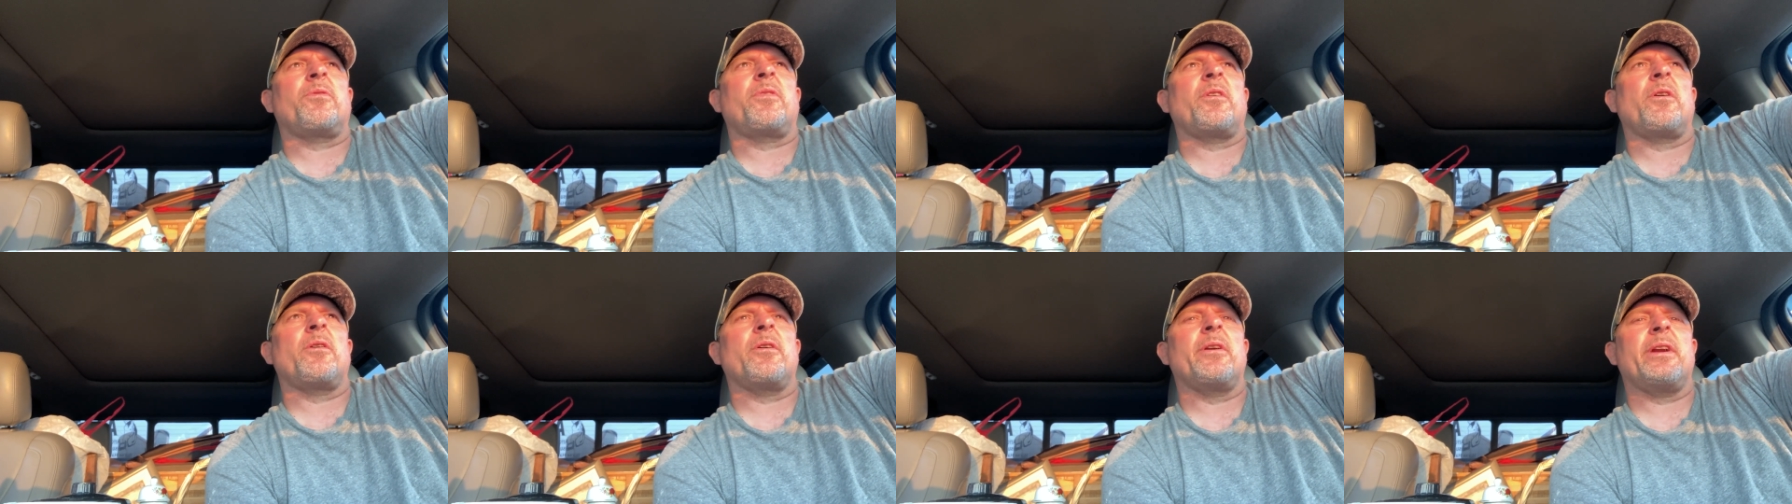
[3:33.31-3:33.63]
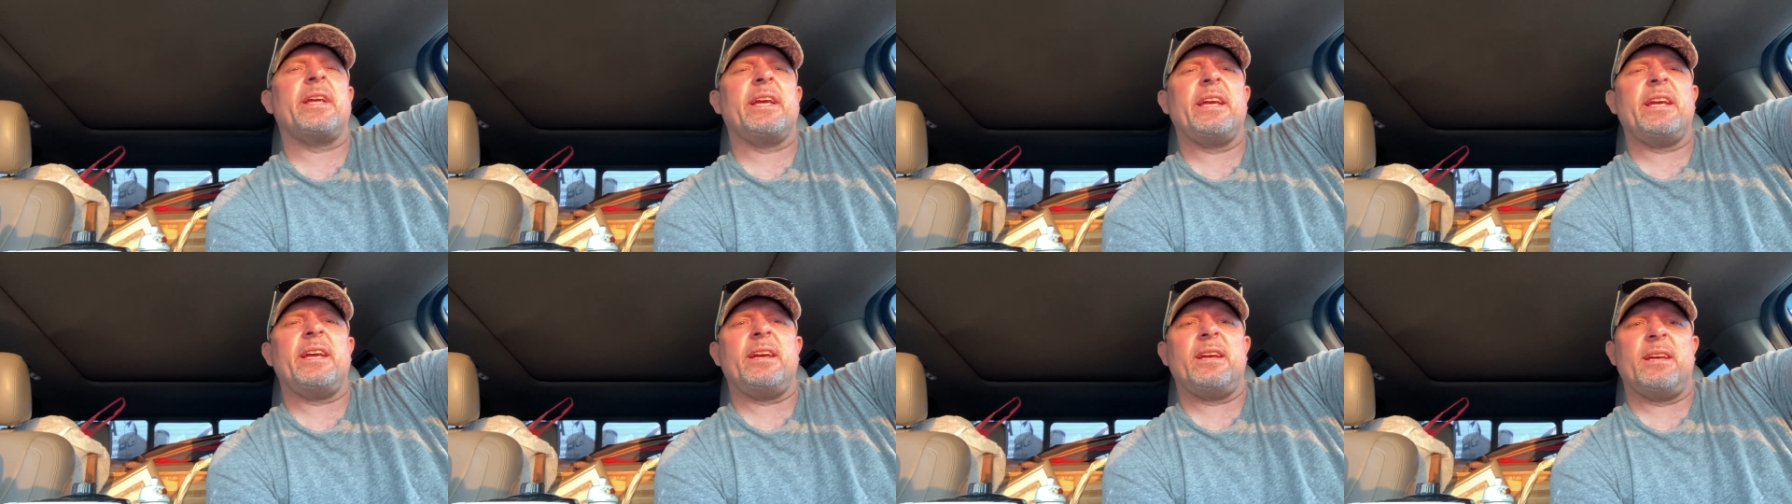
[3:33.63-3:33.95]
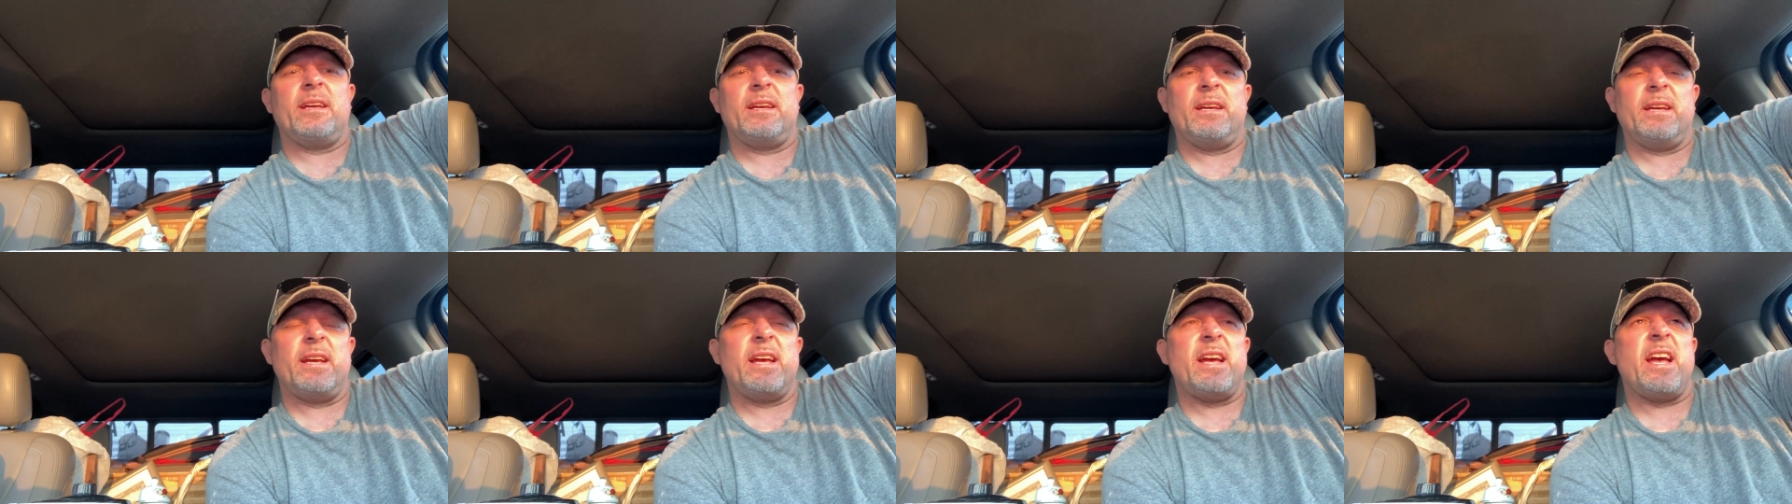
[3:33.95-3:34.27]
thirty,
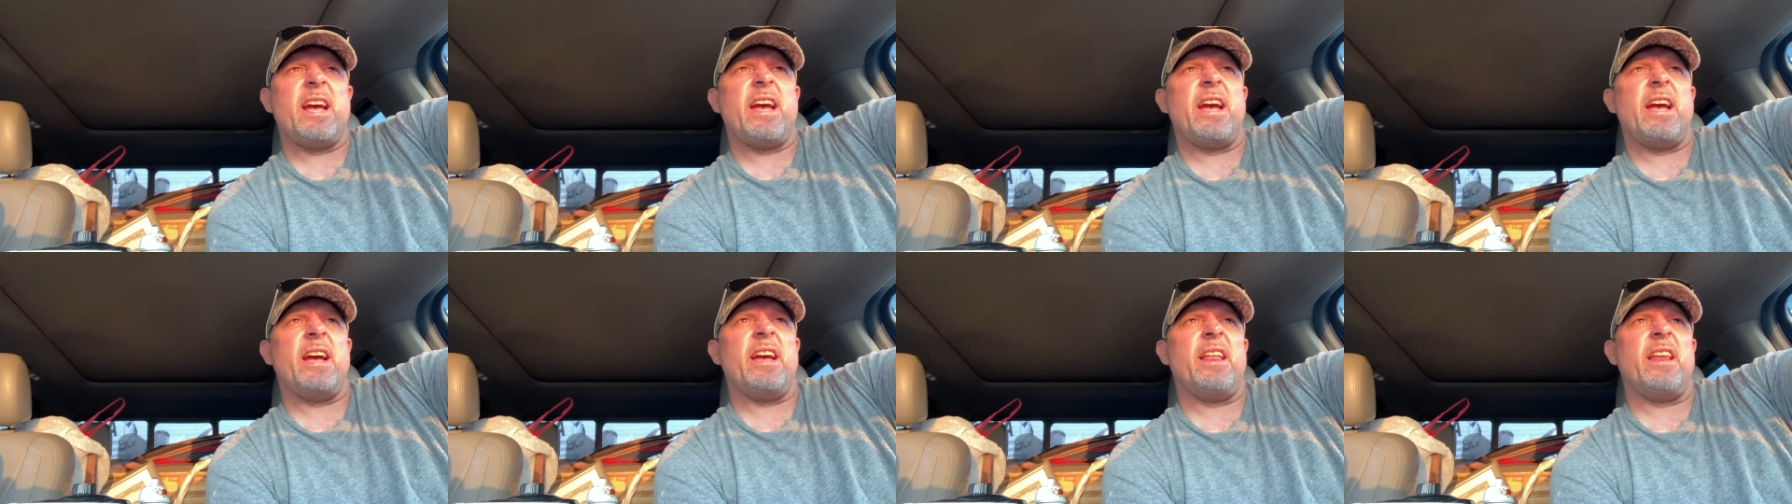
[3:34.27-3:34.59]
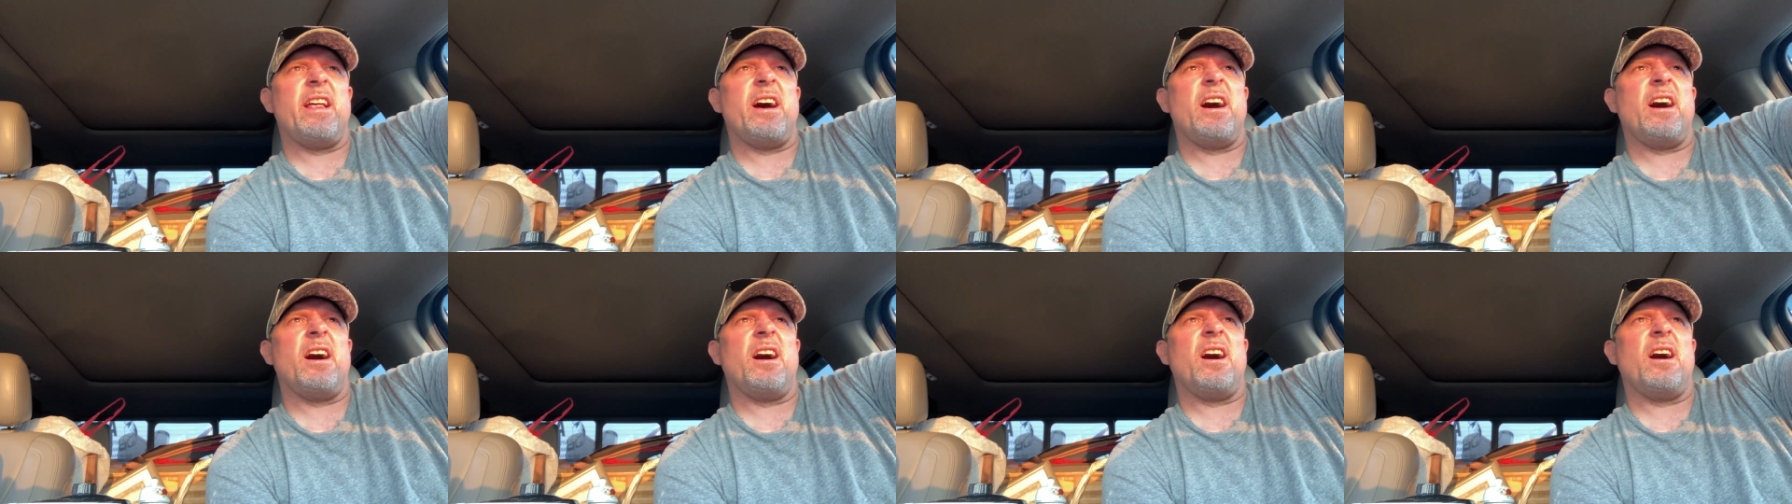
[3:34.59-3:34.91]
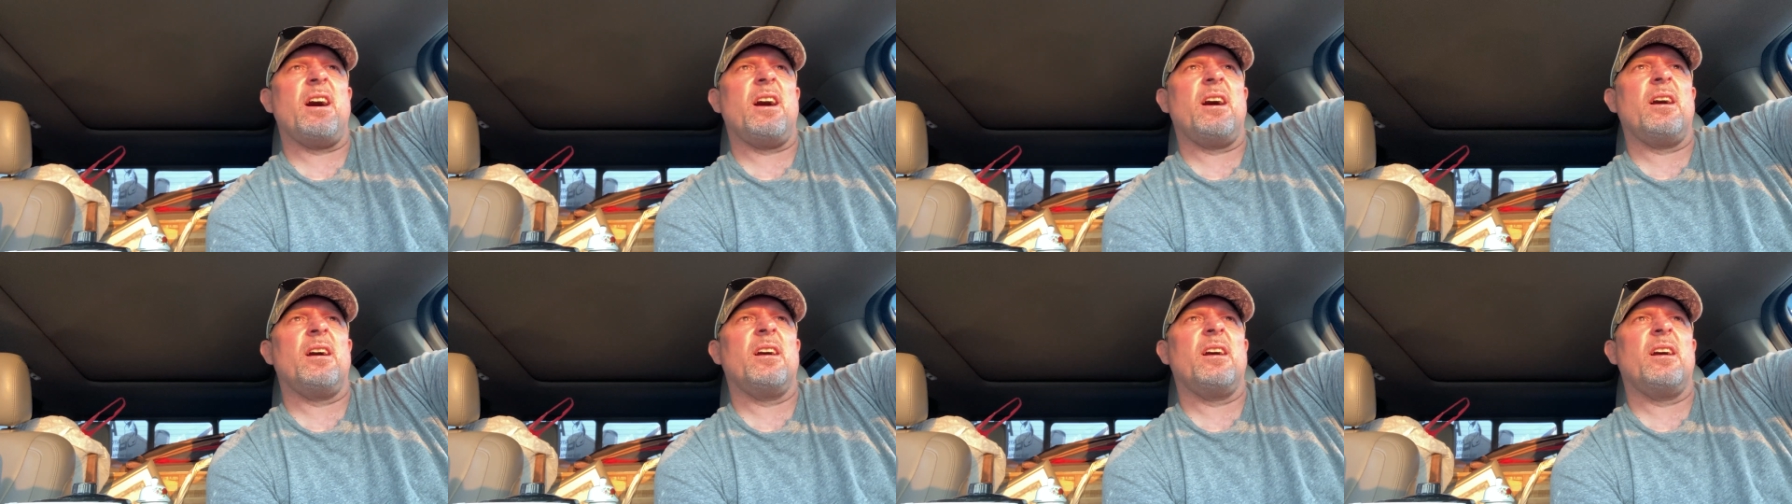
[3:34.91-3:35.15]
and uh,